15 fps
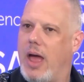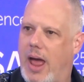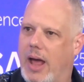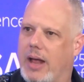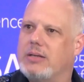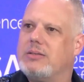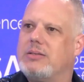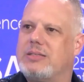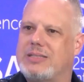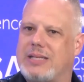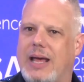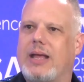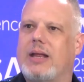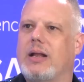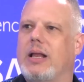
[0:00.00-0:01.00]
And
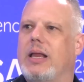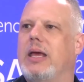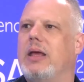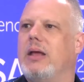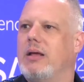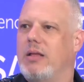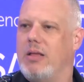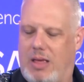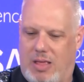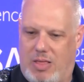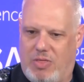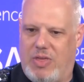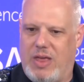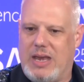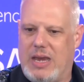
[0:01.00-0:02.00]
secondly,
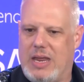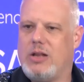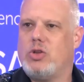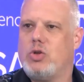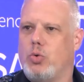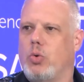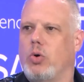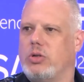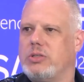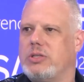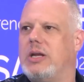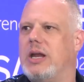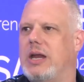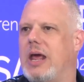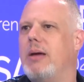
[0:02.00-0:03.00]
they need tools
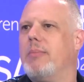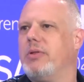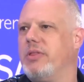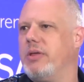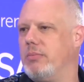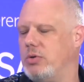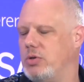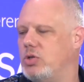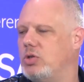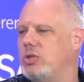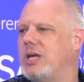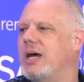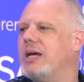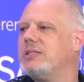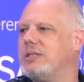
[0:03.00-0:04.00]
that enable them to
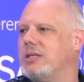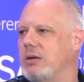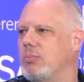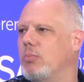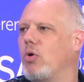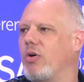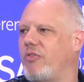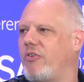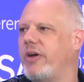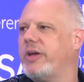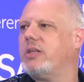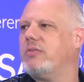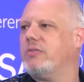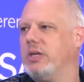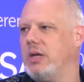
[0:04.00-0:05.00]
test it more
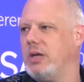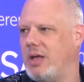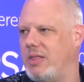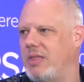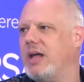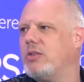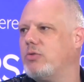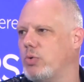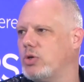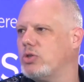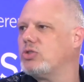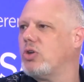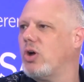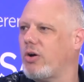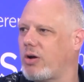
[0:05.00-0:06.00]
effectively, and that's where
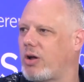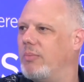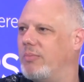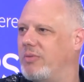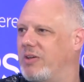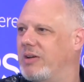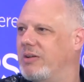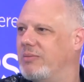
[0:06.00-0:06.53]
STAR comes in.